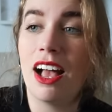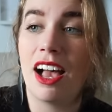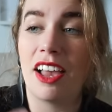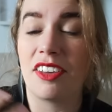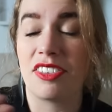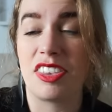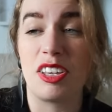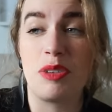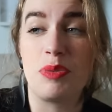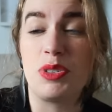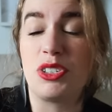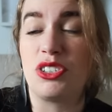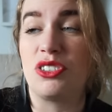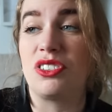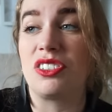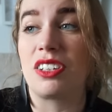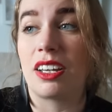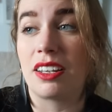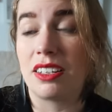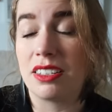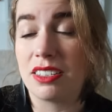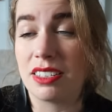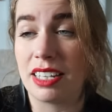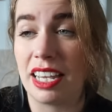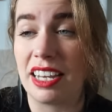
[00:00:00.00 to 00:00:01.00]
I think we should
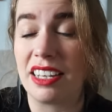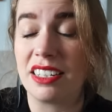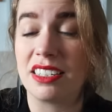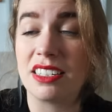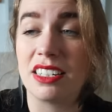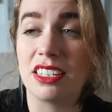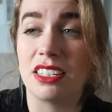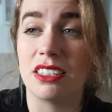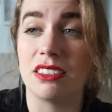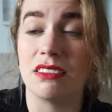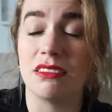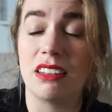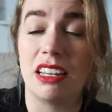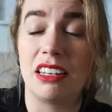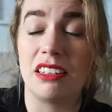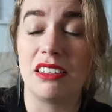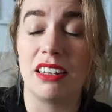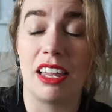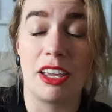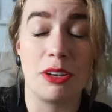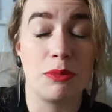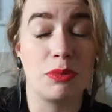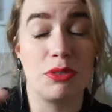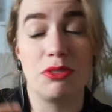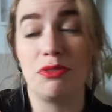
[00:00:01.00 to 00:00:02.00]
dissect and
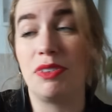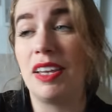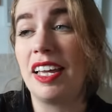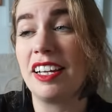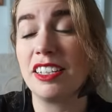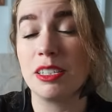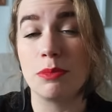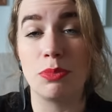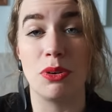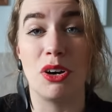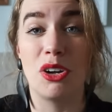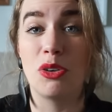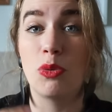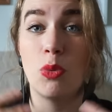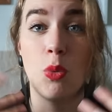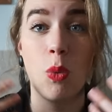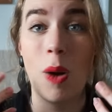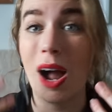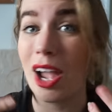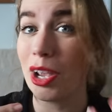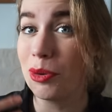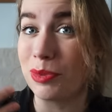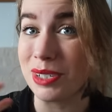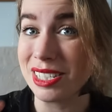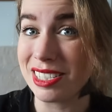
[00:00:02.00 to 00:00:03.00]
like reflect upon
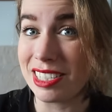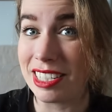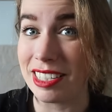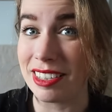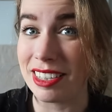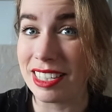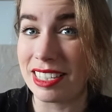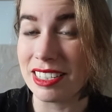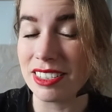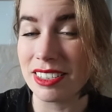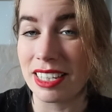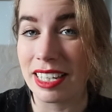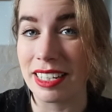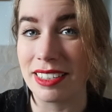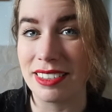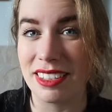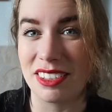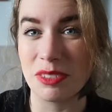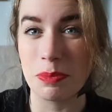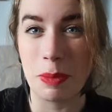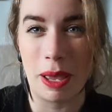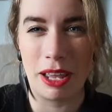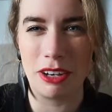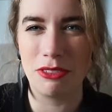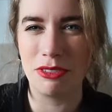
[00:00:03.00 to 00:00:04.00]
why we see these things
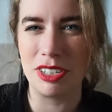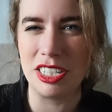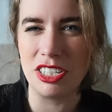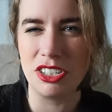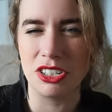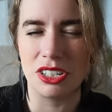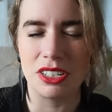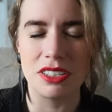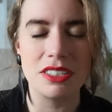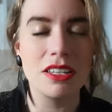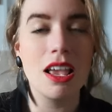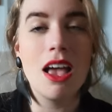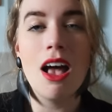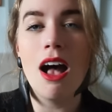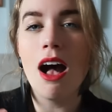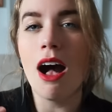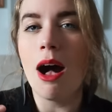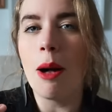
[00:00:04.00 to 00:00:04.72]
as bad features.